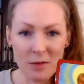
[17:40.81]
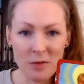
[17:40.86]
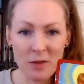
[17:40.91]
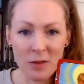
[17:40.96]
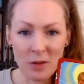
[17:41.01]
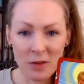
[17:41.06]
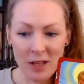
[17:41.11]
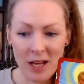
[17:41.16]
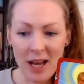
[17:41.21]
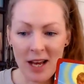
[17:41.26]
I
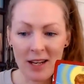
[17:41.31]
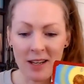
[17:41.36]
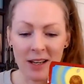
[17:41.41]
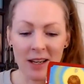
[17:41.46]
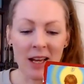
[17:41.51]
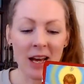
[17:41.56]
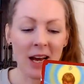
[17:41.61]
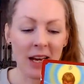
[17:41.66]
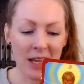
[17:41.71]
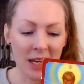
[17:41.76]
feel that.
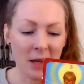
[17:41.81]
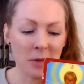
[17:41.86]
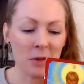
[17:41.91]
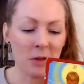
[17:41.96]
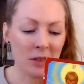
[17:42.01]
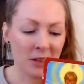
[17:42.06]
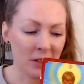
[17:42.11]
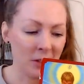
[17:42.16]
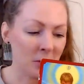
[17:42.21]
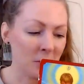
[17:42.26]
I am
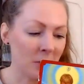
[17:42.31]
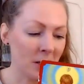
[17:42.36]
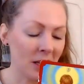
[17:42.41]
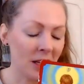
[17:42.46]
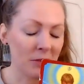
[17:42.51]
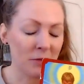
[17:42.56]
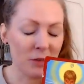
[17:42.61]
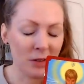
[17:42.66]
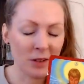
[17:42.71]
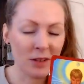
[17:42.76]
a little bit,
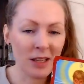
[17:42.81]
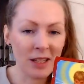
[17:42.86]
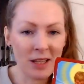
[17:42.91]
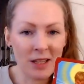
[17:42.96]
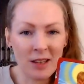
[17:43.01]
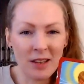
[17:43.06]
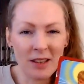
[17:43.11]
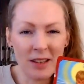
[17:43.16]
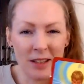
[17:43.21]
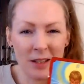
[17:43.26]
I feel like
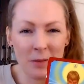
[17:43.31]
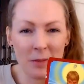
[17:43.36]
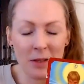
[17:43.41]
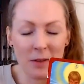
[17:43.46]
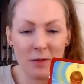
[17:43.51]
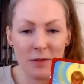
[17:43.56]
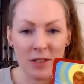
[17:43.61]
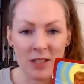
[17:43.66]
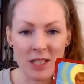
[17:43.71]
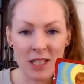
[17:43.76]
a little
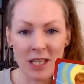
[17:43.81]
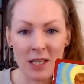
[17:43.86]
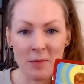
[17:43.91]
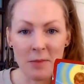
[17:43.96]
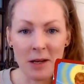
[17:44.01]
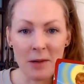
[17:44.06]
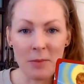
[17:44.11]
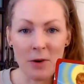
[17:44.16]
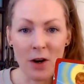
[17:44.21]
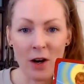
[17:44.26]
bit fatigue in
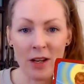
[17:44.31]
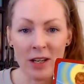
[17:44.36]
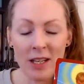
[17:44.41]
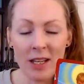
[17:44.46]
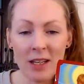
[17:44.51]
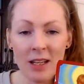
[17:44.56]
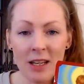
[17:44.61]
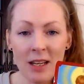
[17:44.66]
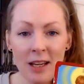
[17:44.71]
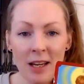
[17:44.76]
my
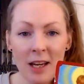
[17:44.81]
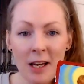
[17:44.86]
body.